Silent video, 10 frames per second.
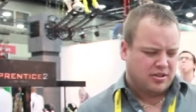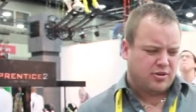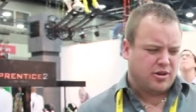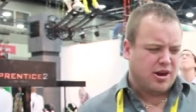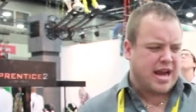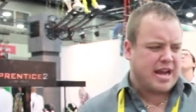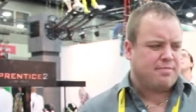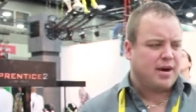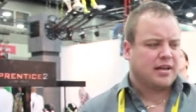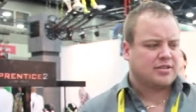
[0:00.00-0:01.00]
two hundred eighty
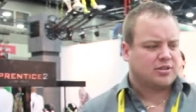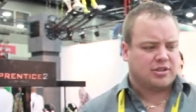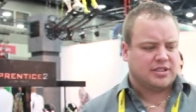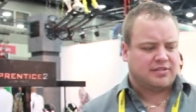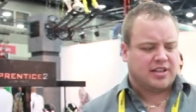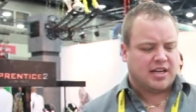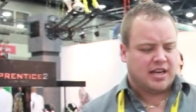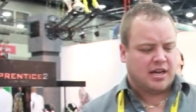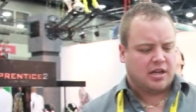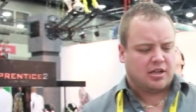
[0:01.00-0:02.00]
bucks, two hundred seventy-nine
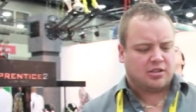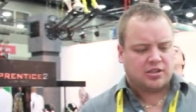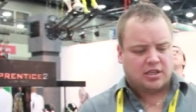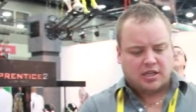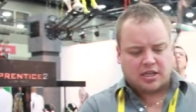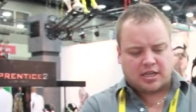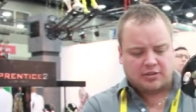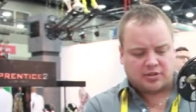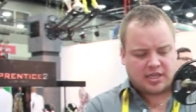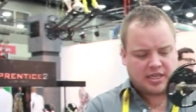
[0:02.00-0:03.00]
dollars. It
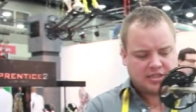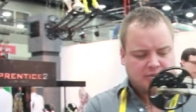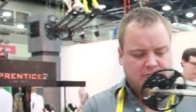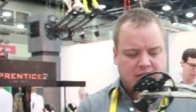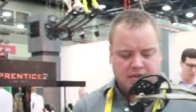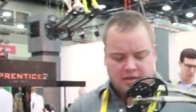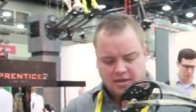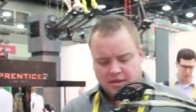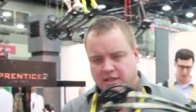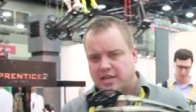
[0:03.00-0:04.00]
comes with a kisser button,
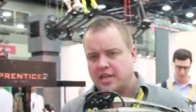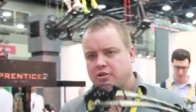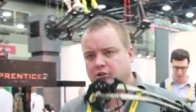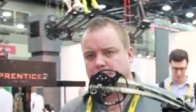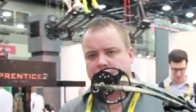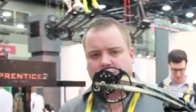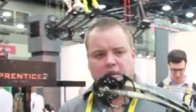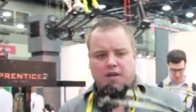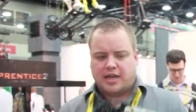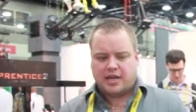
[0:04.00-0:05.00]
the D-loop,
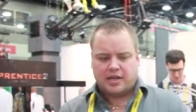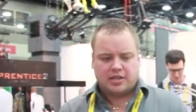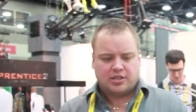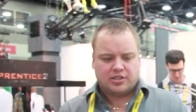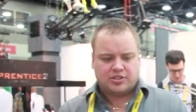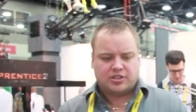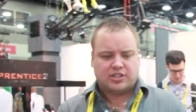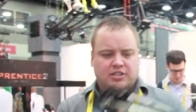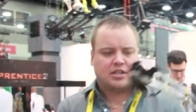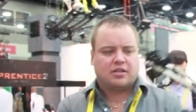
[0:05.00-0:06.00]
and it is
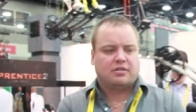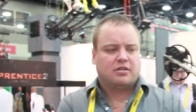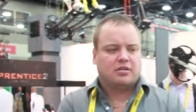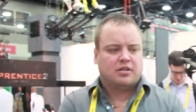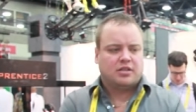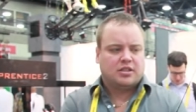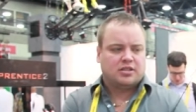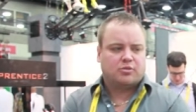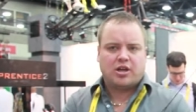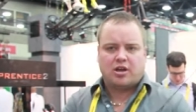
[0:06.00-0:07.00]
just a, a
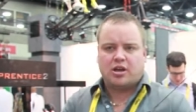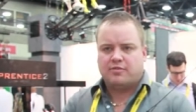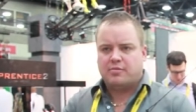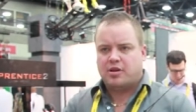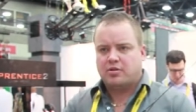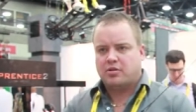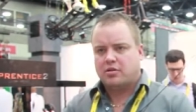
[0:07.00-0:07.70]
sweetheart of a bow.